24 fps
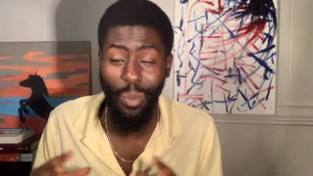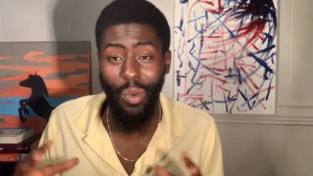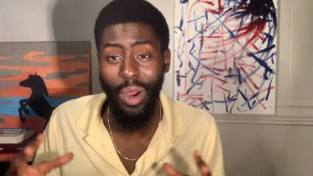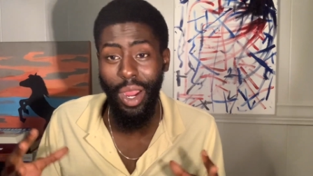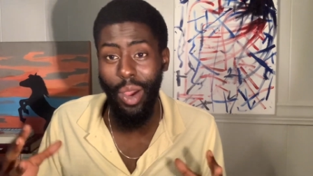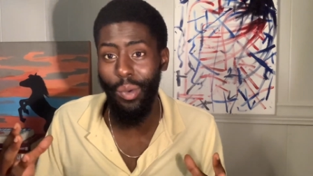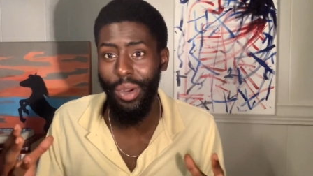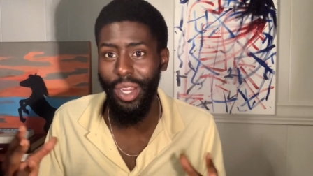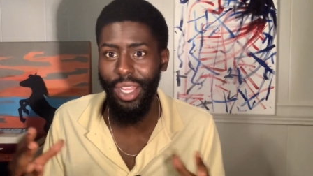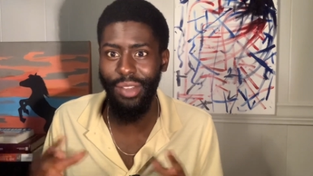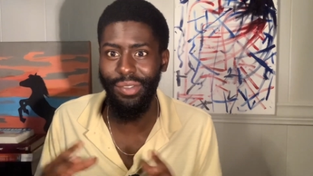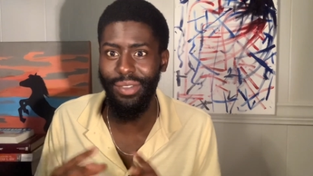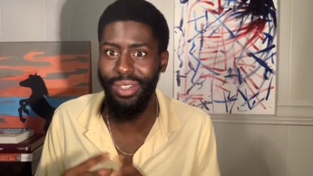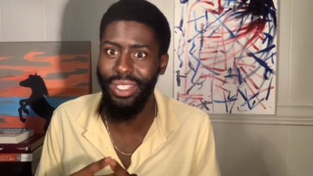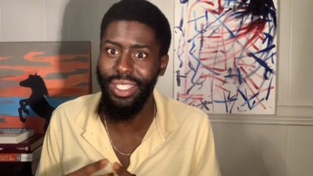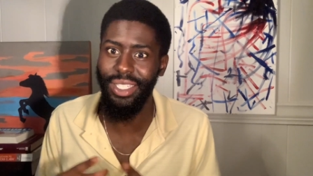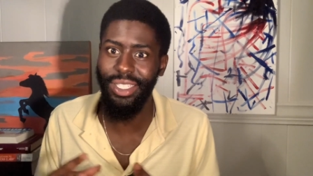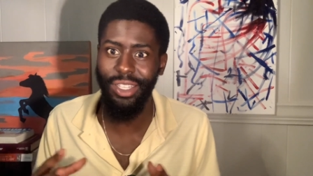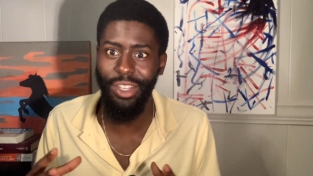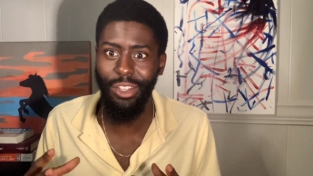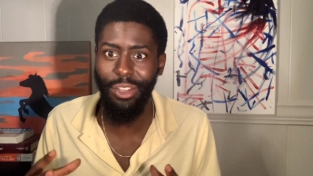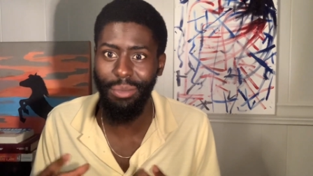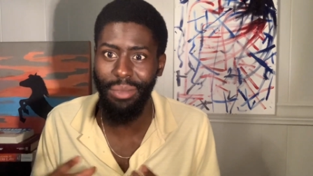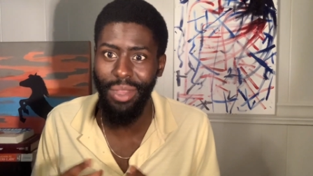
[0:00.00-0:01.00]
where I want to even
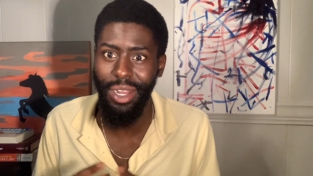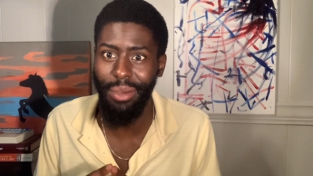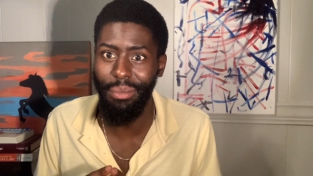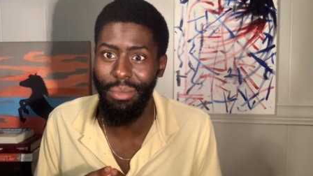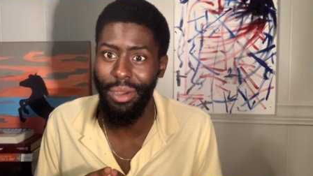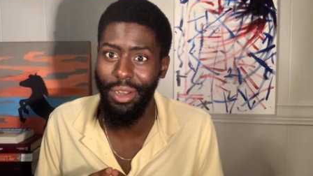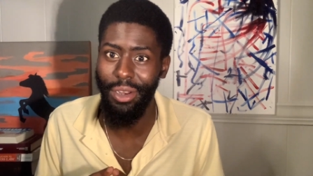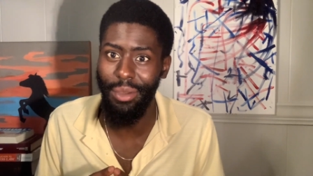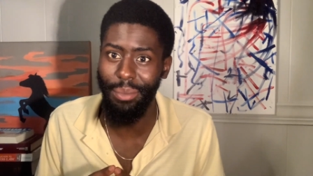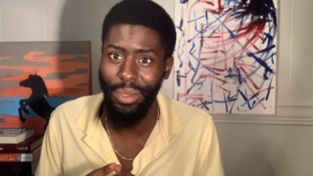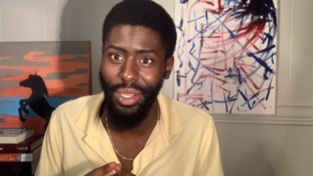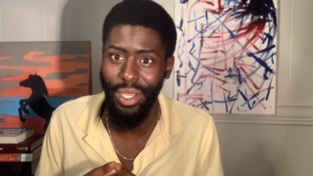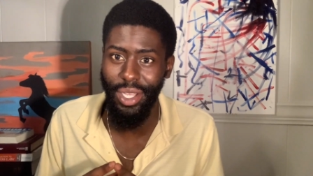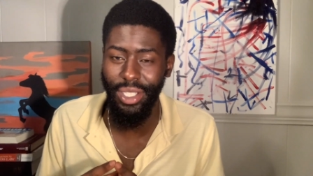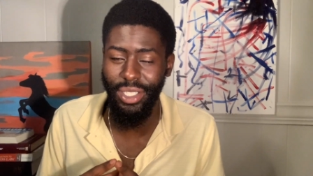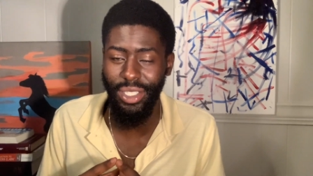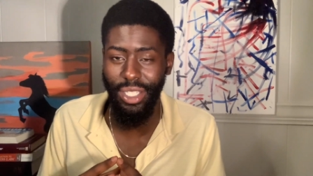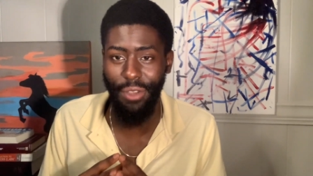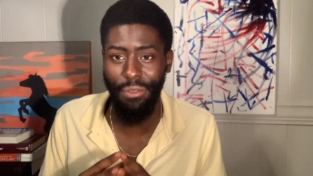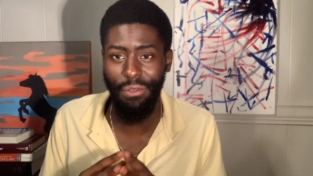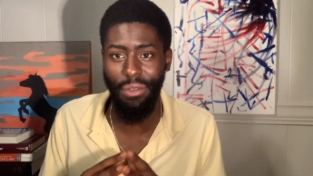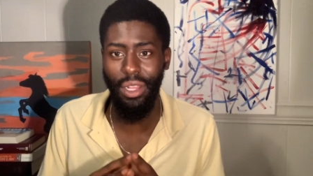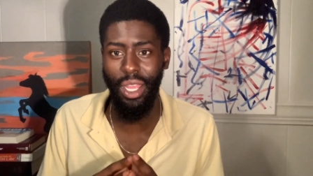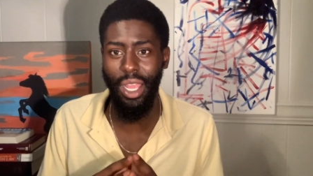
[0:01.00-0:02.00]
teach other men about it because
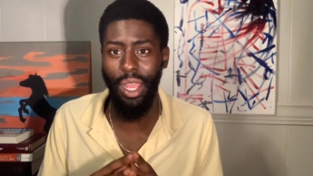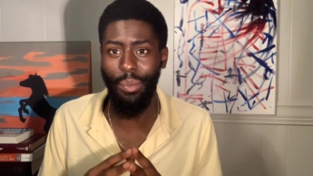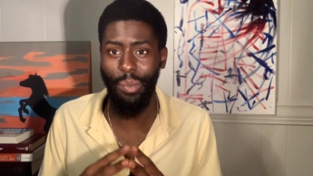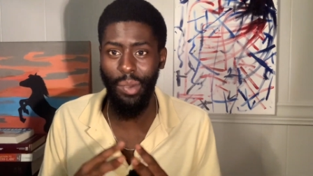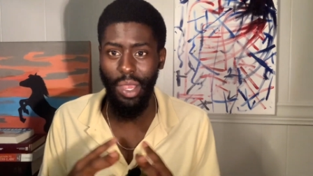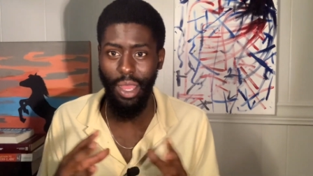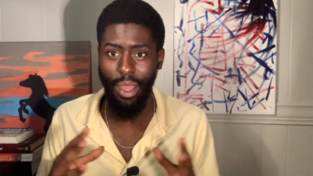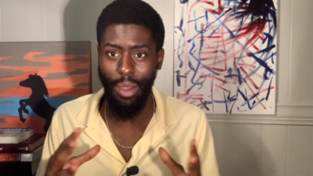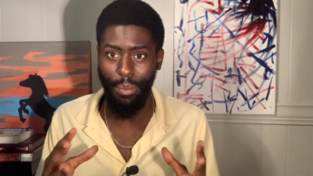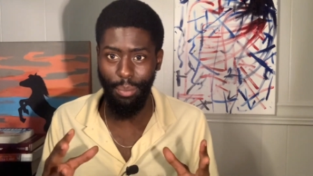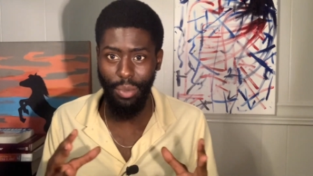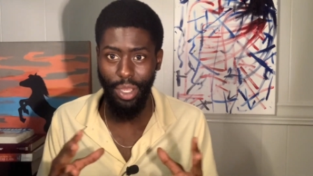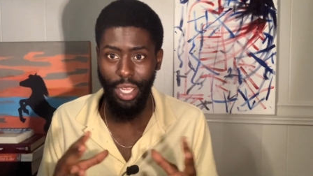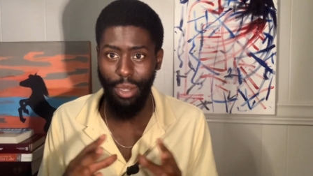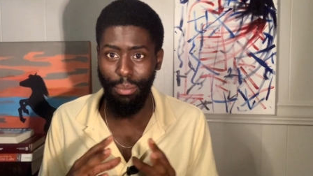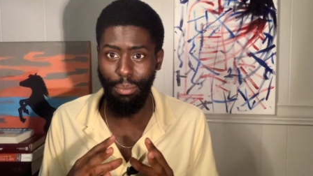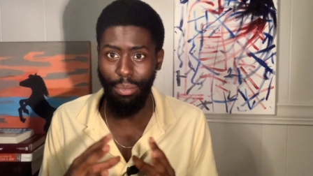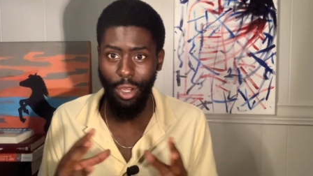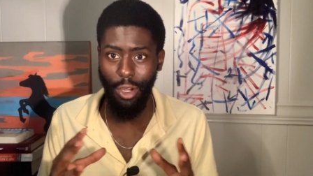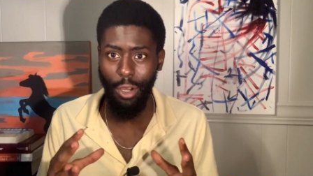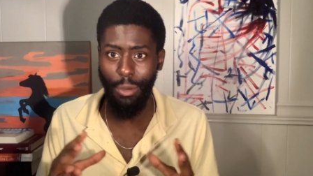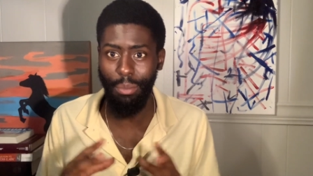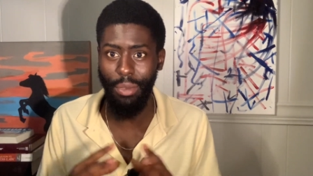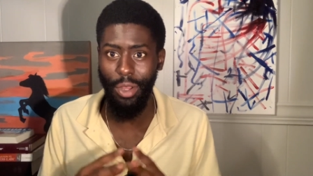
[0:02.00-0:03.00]
I feel like I'm getting
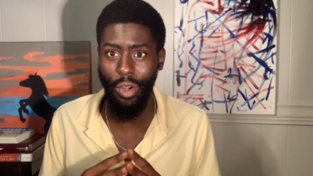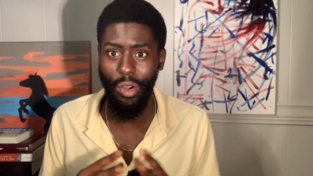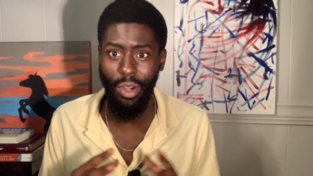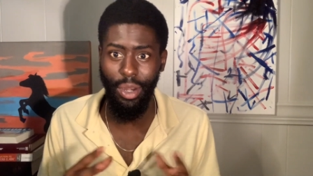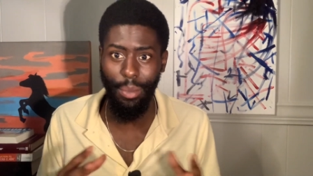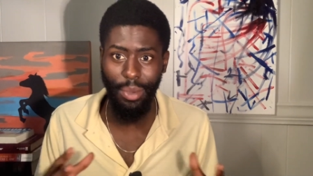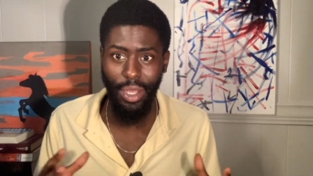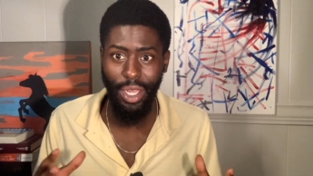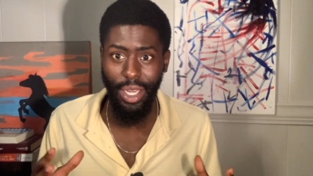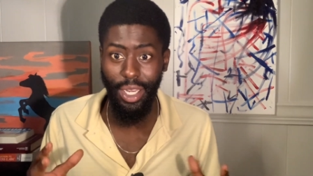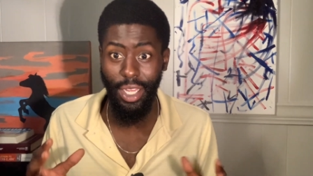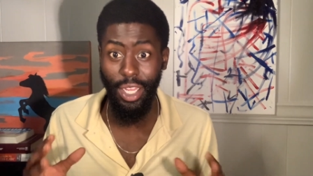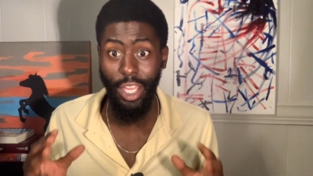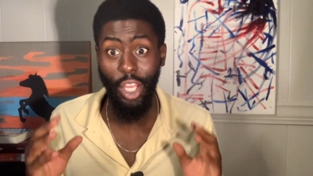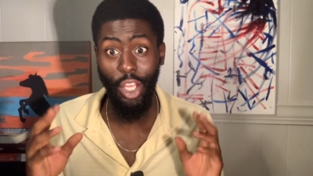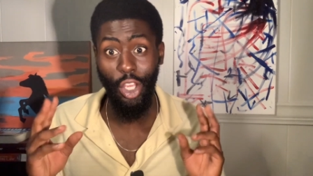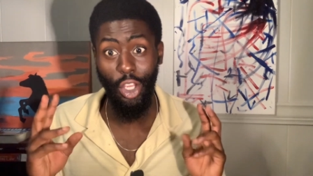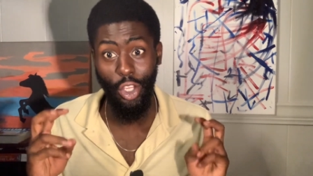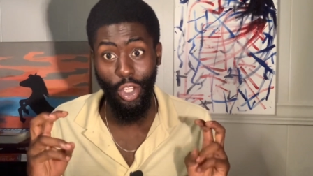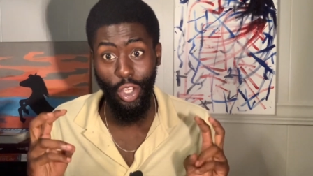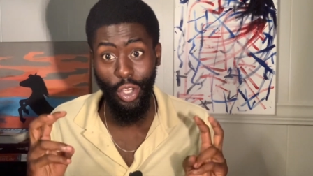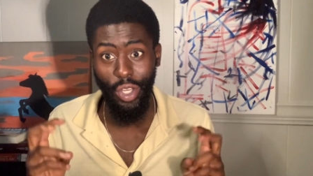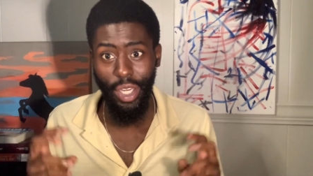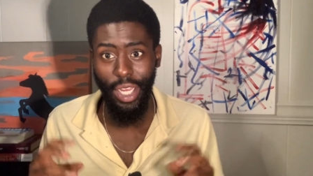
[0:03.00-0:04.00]
better and better and I'm getting
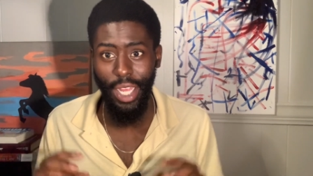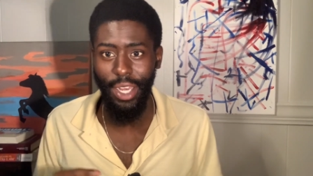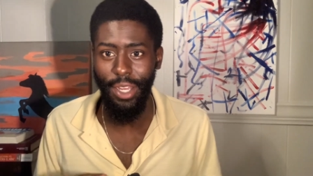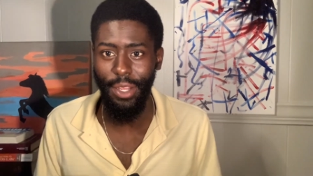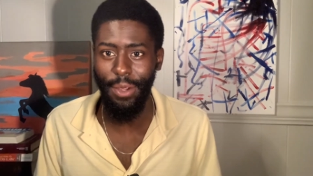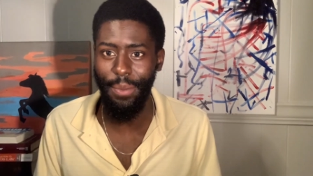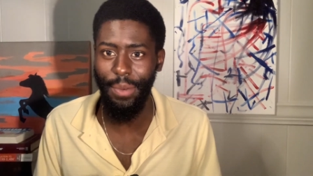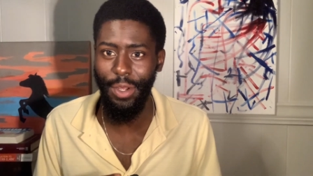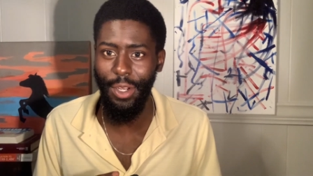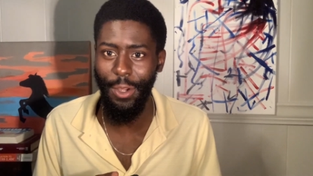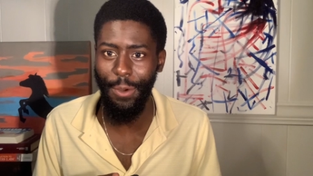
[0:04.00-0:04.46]
good at it,